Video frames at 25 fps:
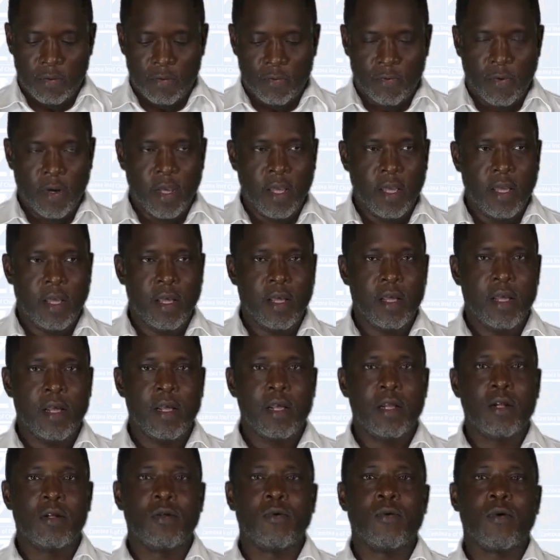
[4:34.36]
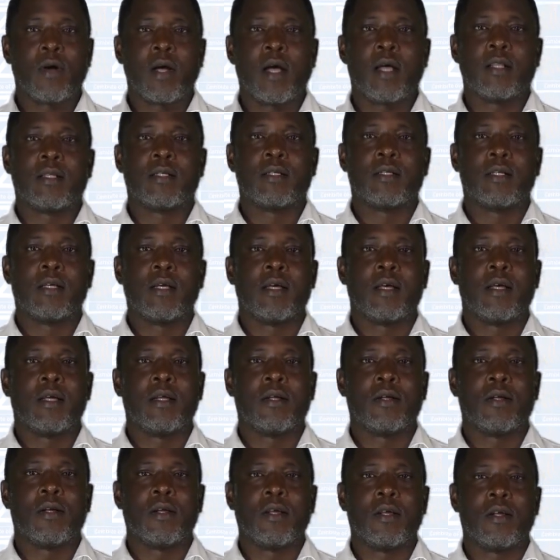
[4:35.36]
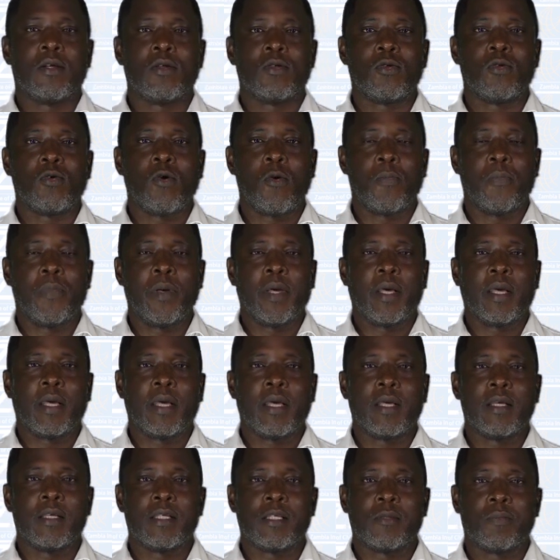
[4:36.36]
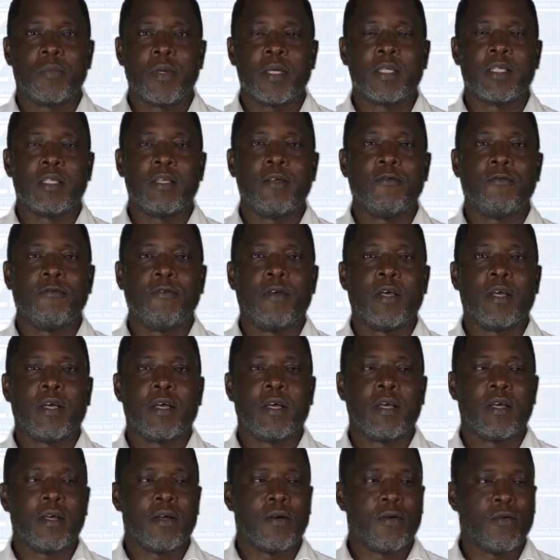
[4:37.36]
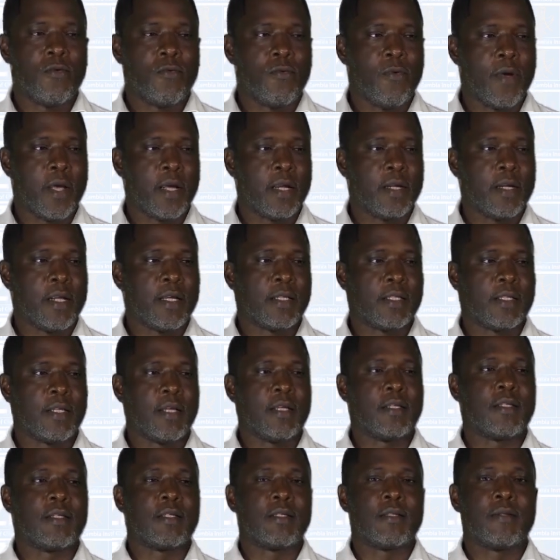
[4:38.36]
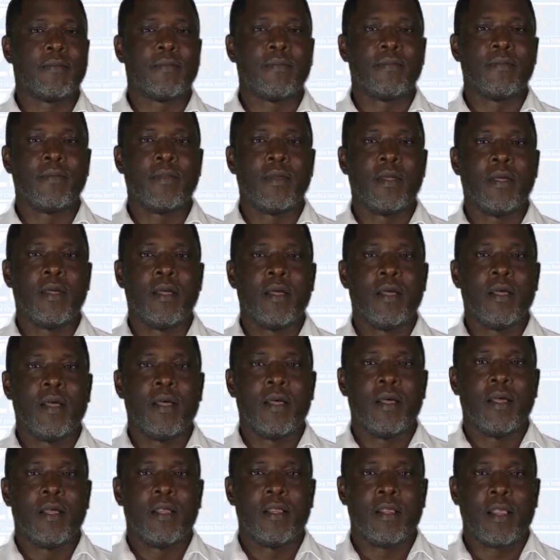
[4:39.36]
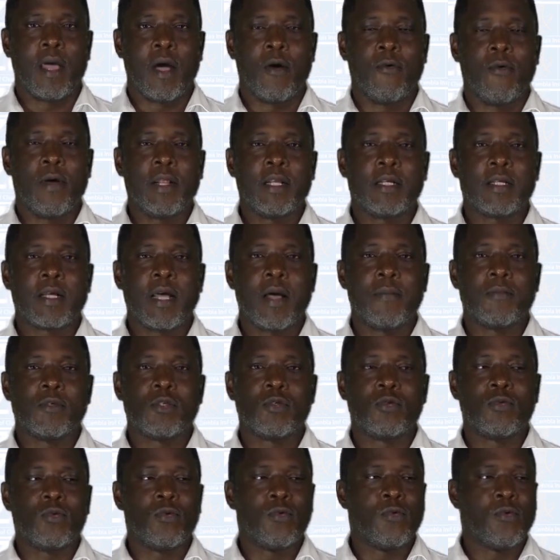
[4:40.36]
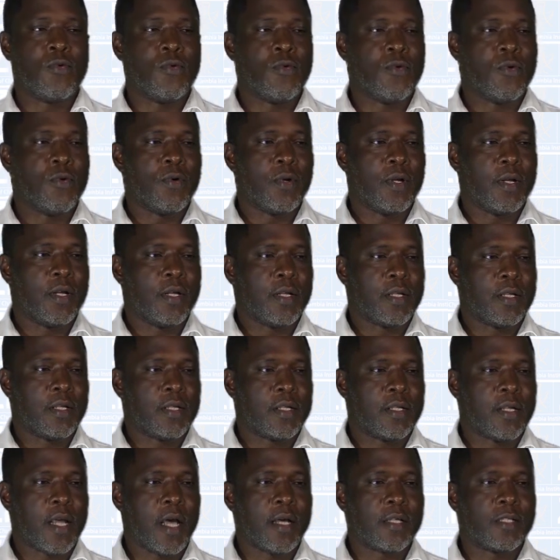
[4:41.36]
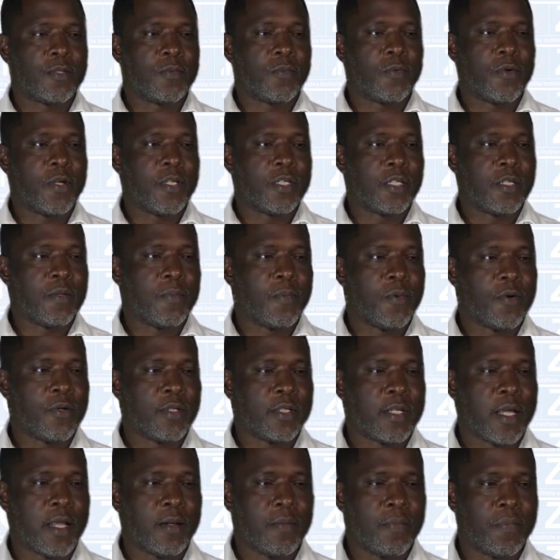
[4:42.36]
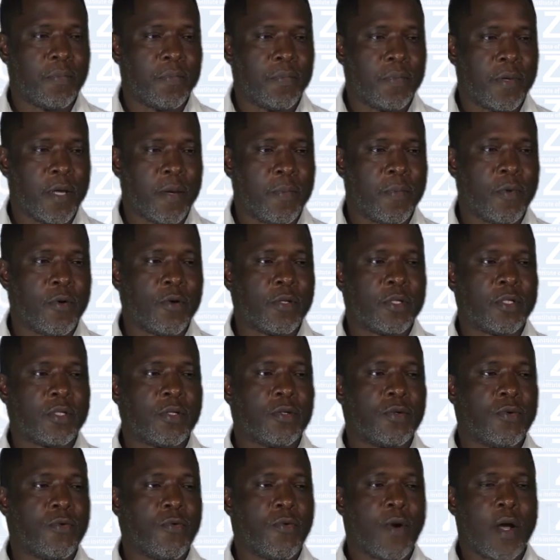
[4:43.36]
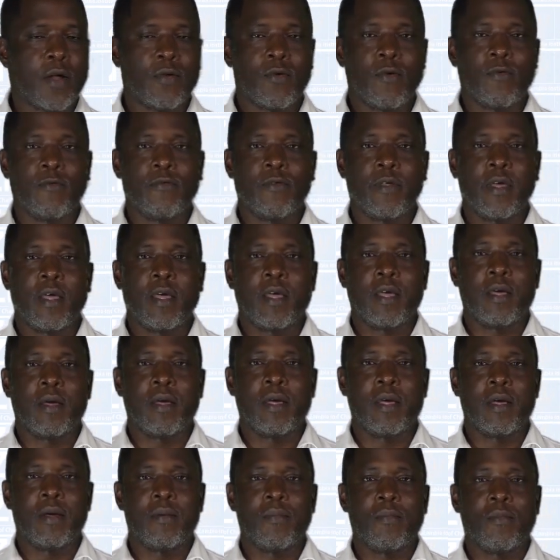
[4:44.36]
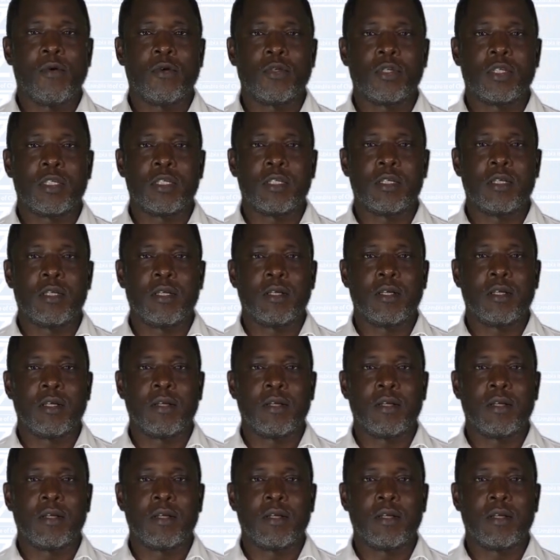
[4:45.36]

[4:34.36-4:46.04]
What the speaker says: We look at topic-specific weaknesses. Now, when it comes to tax principles and purpose, one of the most